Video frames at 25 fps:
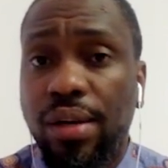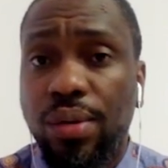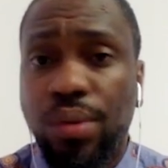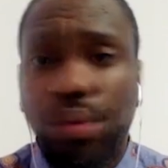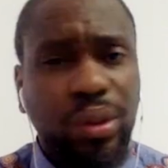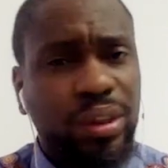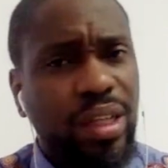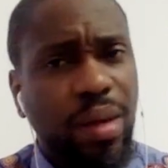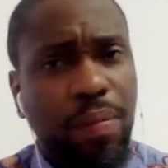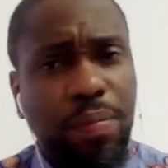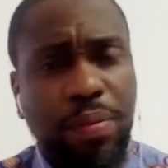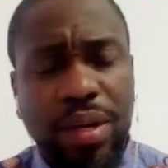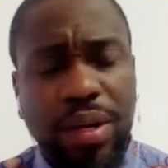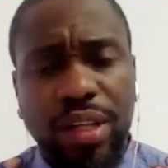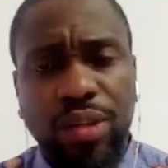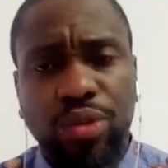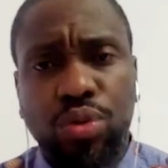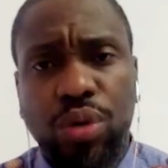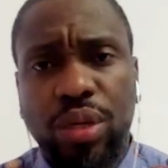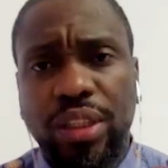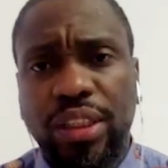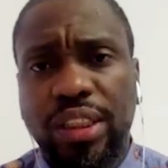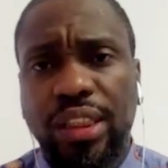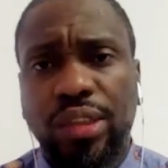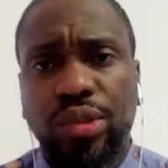what's happening in
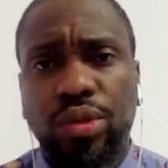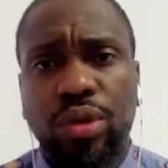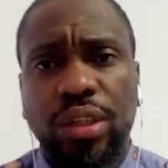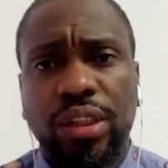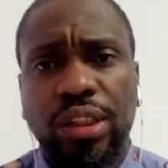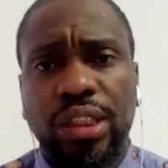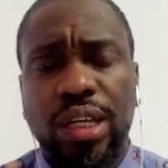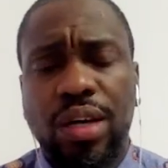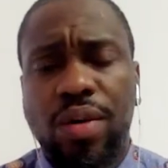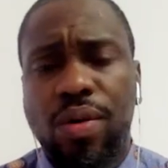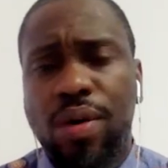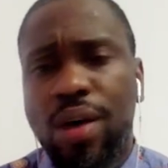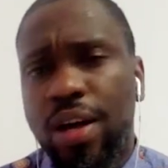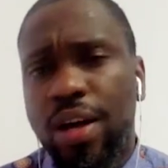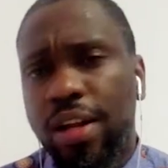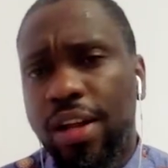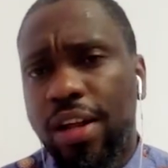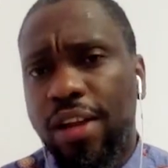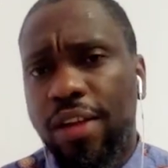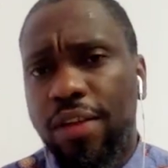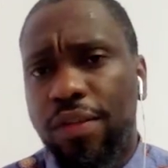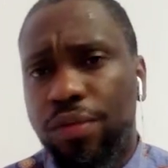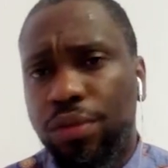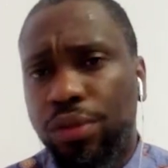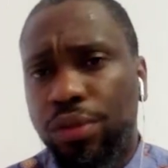twenty twenty-one
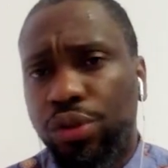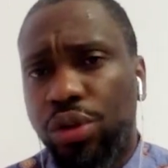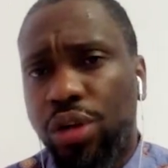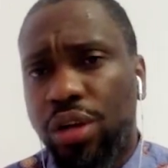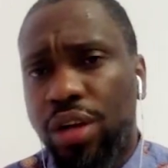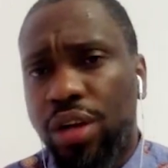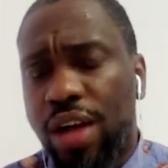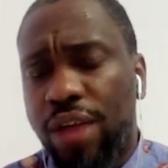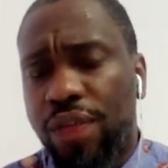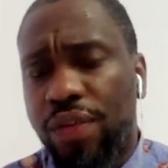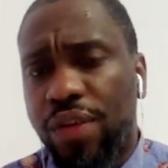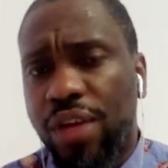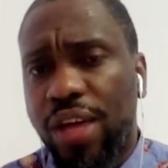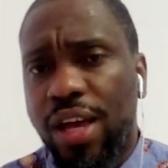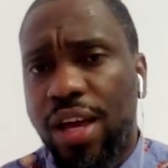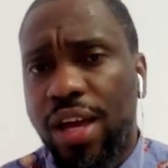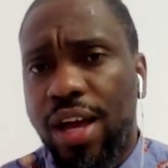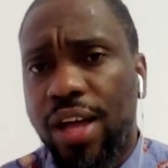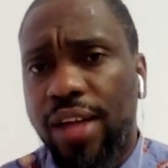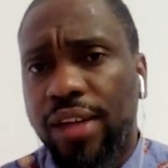and the future of the African